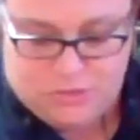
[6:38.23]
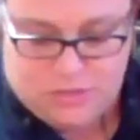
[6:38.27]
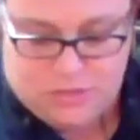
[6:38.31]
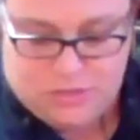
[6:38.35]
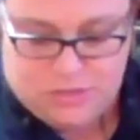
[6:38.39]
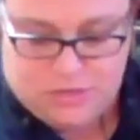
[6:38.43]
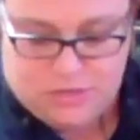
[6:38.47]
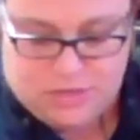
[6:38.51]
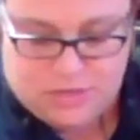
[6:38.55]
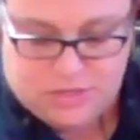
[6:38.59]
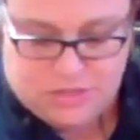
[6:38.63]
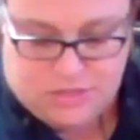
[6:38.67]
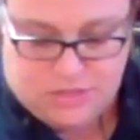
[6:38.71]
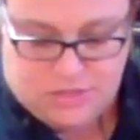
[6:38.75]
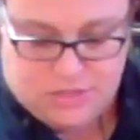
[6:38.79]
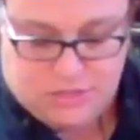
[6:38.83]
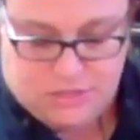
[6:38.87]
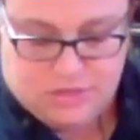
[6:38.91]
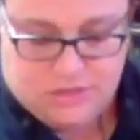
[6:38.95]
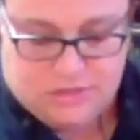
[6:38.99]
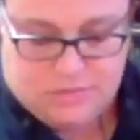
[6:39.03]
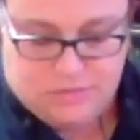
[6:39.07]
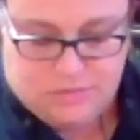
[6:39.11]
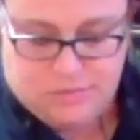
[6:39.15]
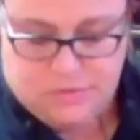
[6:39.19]
And I just
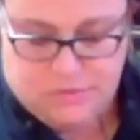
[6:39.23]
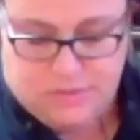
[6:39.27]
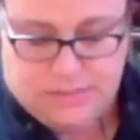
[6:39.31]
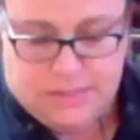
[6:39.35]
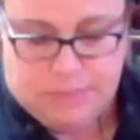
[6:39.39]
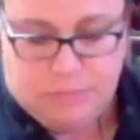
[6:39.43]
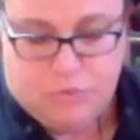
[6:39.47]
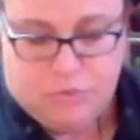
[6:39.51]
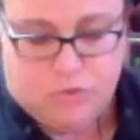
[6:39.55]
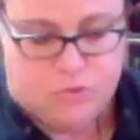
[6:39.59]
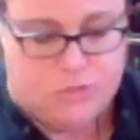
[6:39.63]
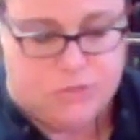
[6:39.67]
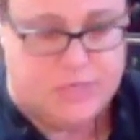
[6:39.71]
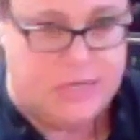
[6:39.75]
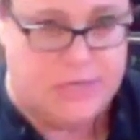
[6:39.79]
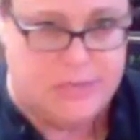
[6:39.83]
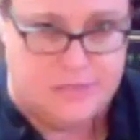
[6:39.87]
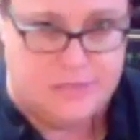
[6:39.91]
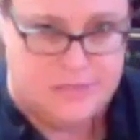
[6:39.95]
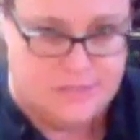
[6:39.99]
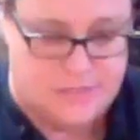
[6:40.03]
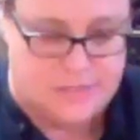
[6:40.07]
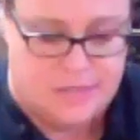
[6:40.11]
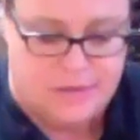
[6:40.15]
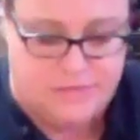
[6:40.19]
think, like, most
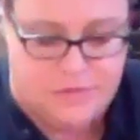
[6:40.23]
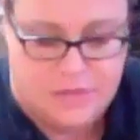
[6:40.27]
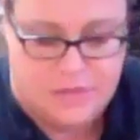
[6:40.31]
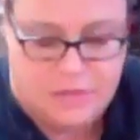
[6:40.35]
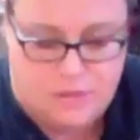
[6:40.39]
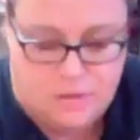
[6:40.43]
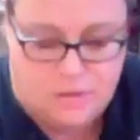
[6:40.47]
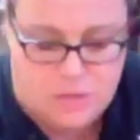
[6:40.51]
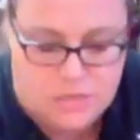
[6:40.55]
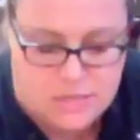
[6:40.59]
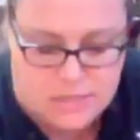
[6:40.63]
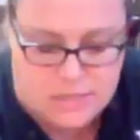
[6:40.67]
kids love it.